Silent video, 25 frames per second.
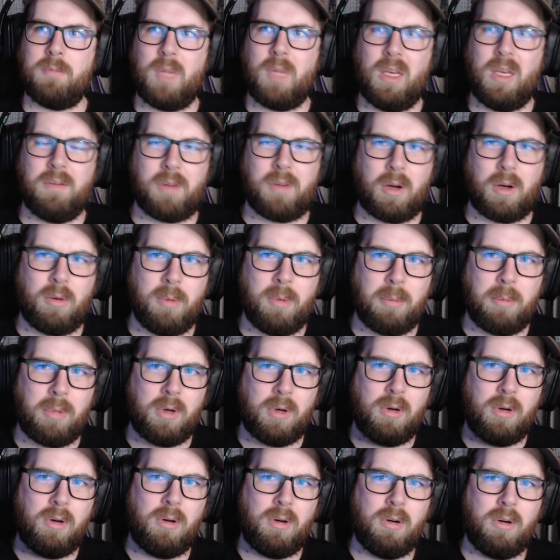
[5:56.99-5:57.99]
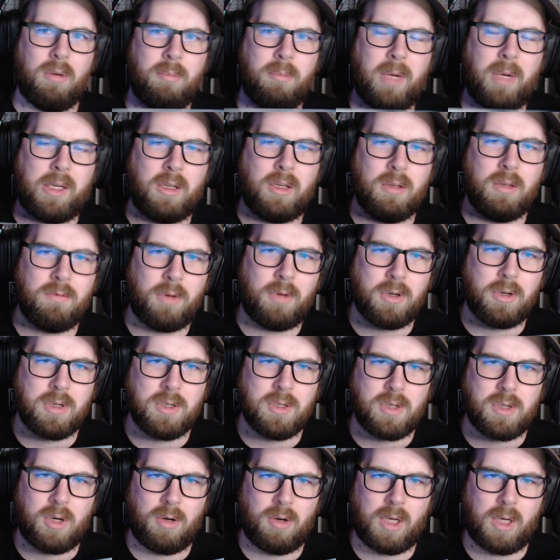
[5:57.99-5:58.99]
if I remember my
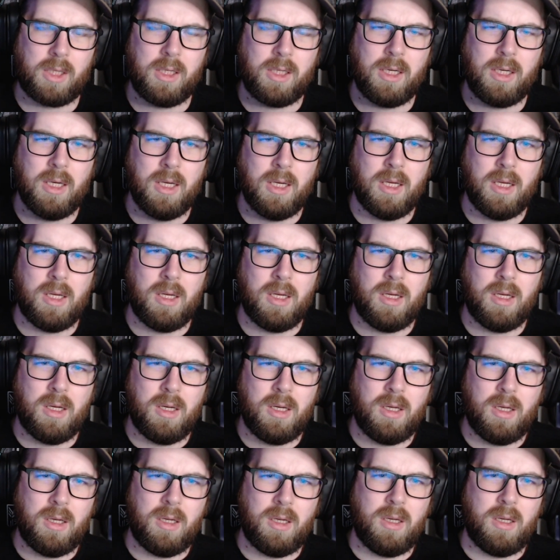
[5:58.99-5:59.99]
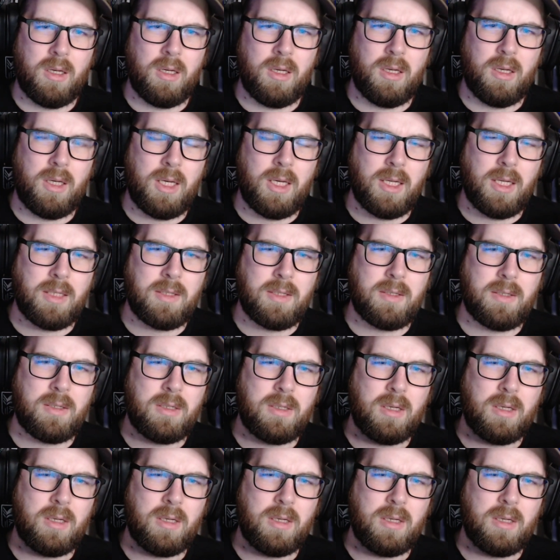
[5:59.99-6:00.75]
conversions correctly, it's